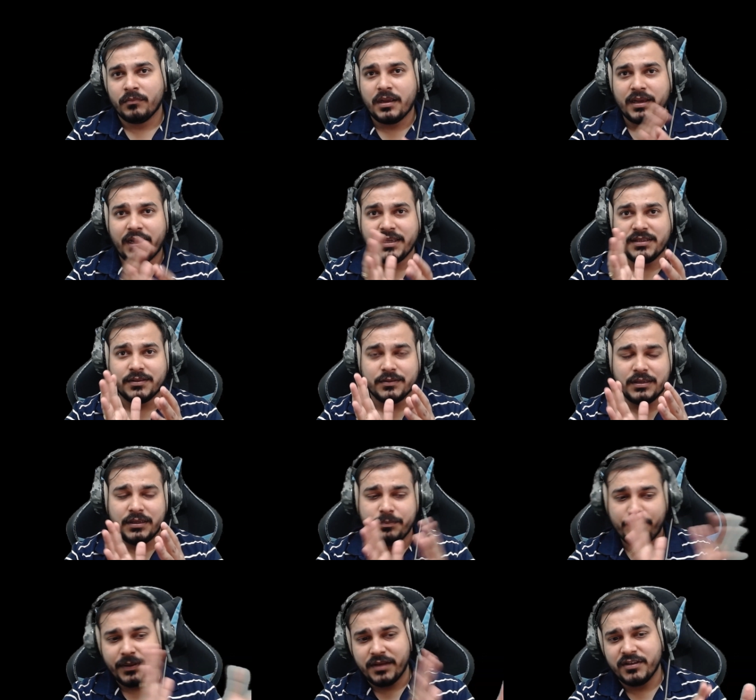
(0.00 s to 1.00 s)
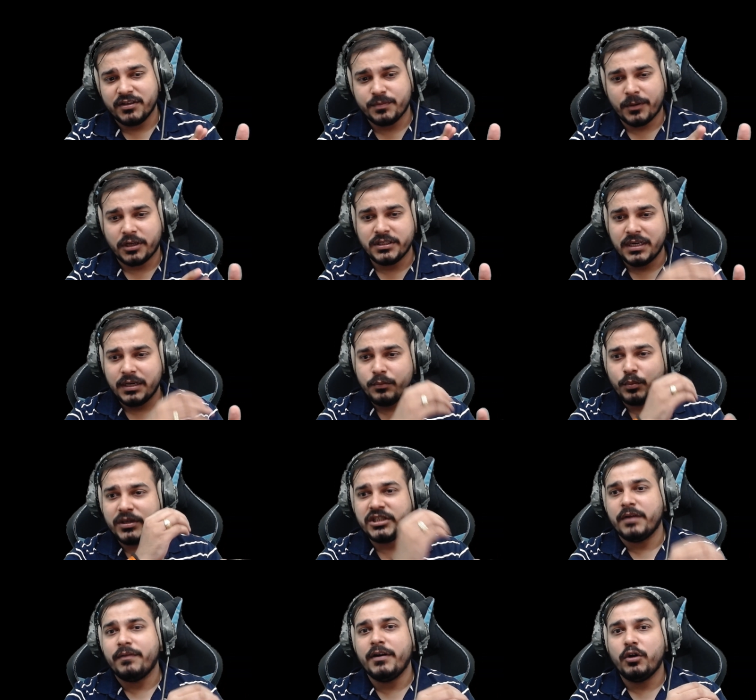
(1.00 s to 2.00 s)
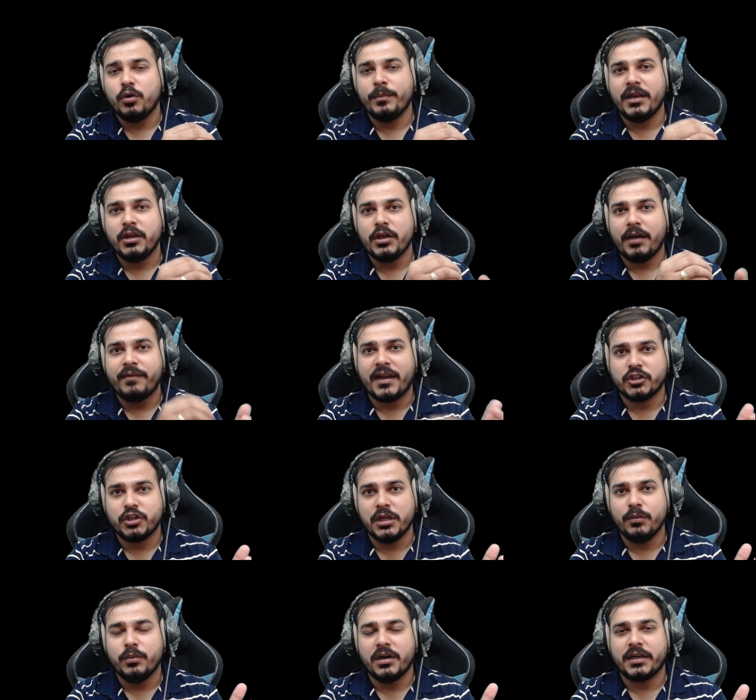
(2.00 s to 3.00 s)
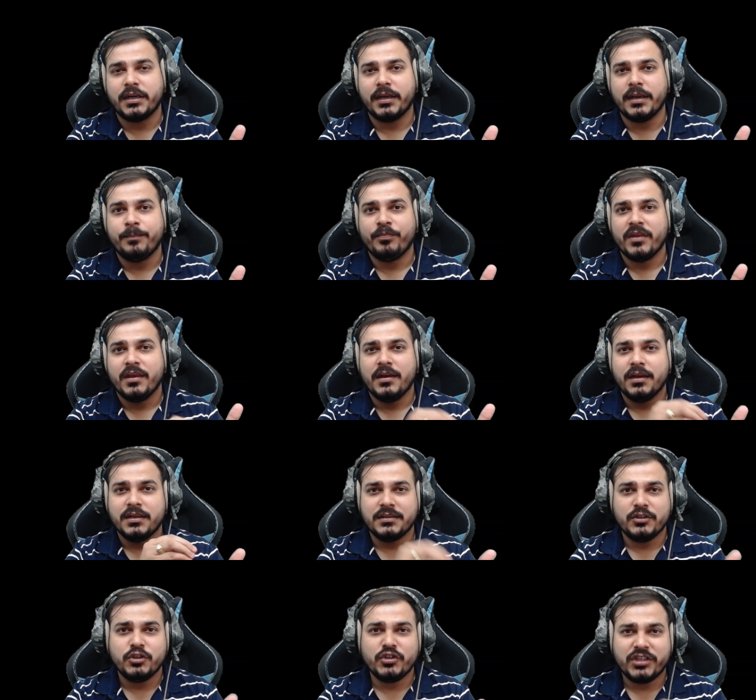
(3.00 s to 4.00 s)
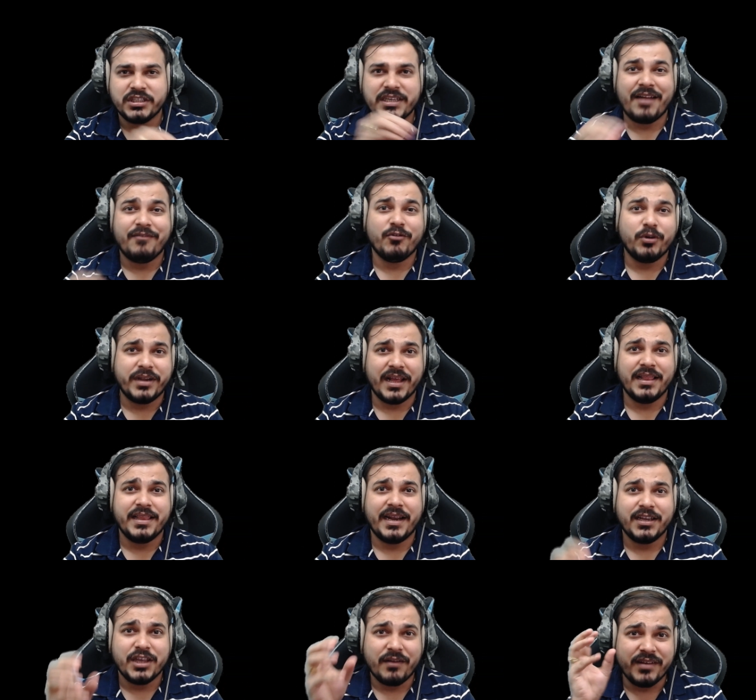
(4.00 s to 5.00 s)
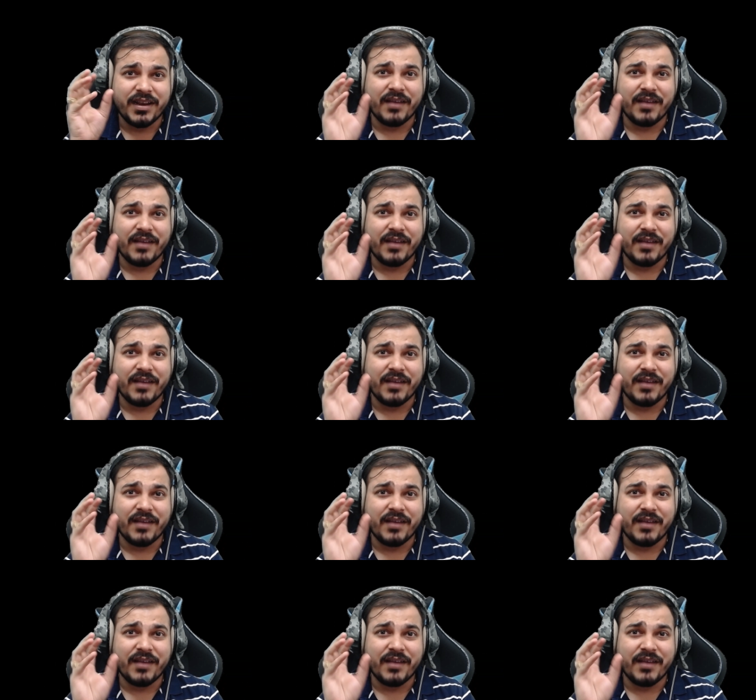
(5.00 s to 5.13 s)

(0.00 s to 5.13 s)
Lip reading: Guys, in previous project, in whichever domain you have actually worked in, you just have to tell that you have